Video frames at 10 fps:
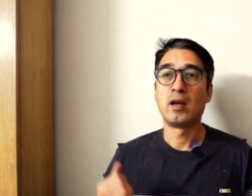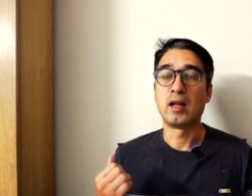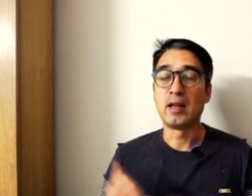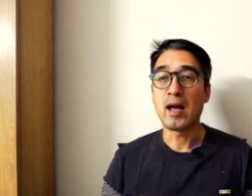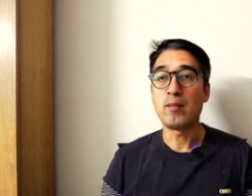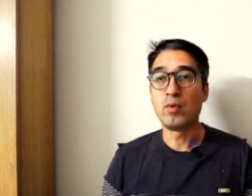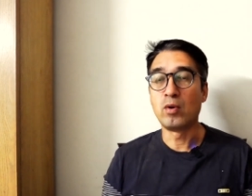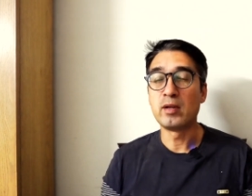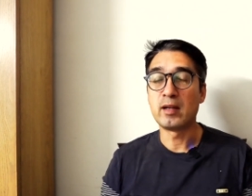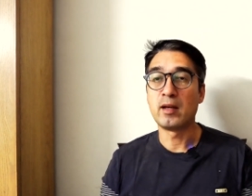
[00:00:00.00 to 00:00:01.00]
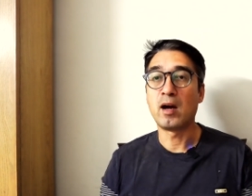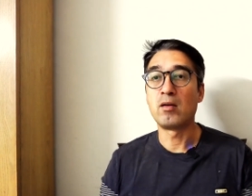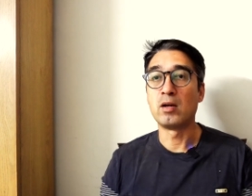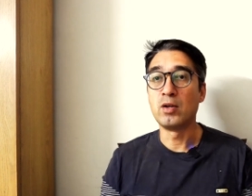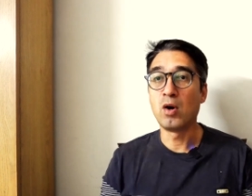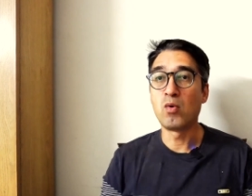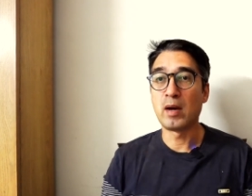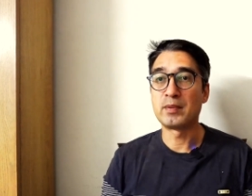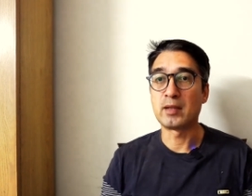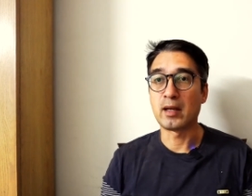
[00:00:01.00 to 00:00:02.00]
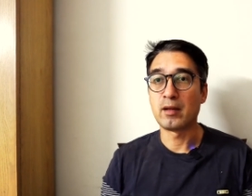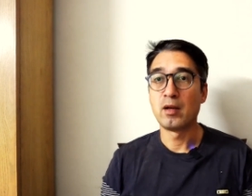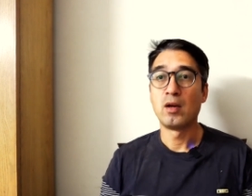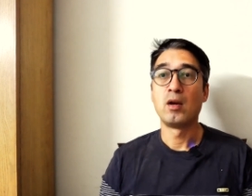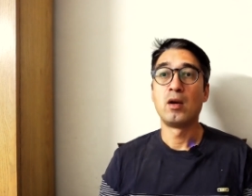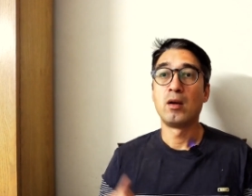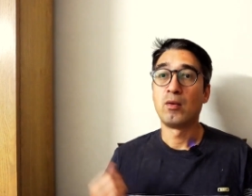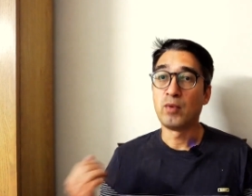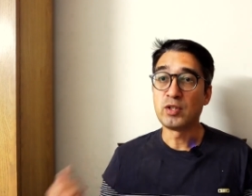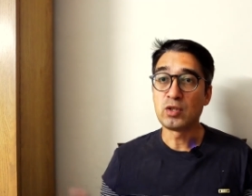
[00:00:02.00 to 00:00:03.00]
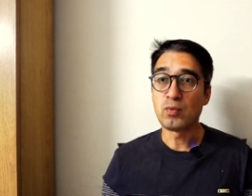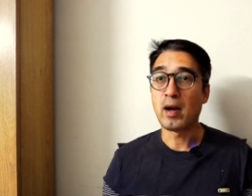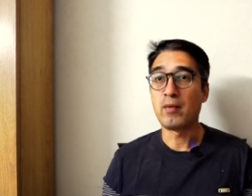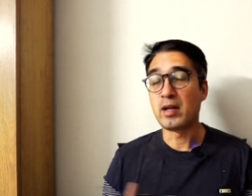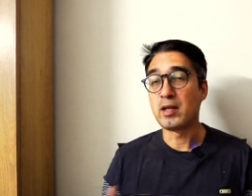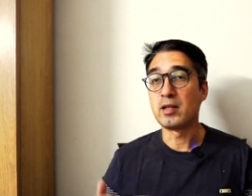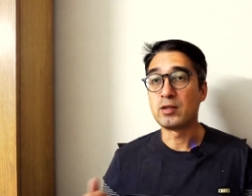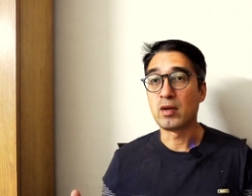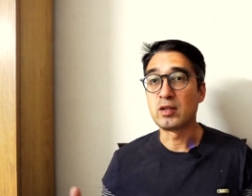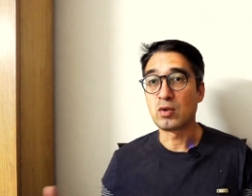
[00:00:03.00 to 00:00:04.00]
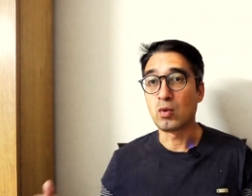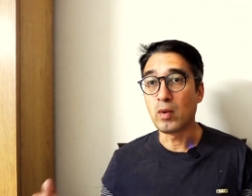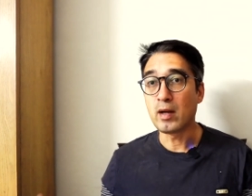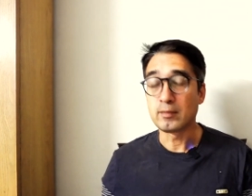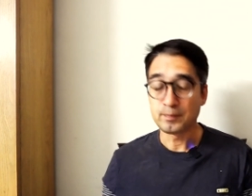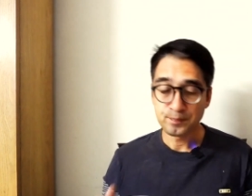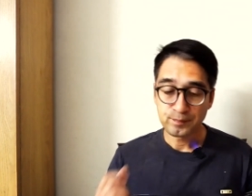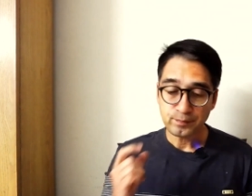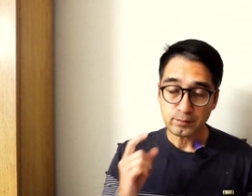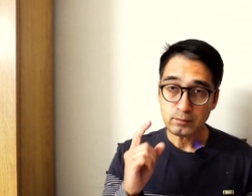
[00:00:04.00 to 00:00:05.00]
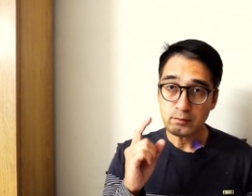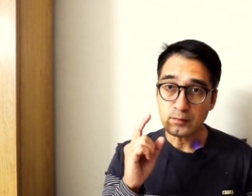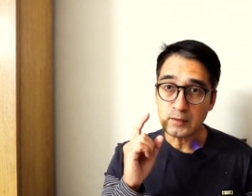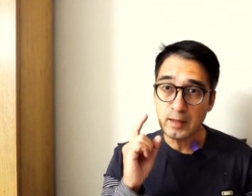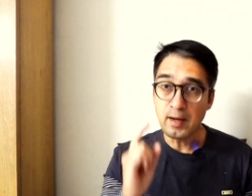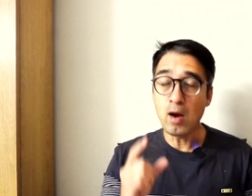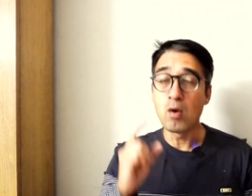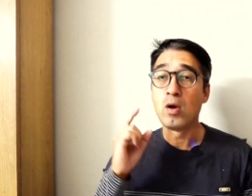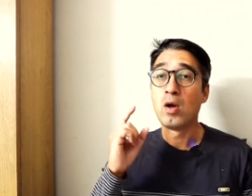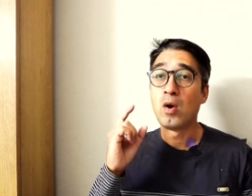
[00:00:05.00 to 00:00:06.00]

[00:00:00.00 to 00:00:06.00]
a lot more than they are on your website, which is why Reddit is doing so well. Now,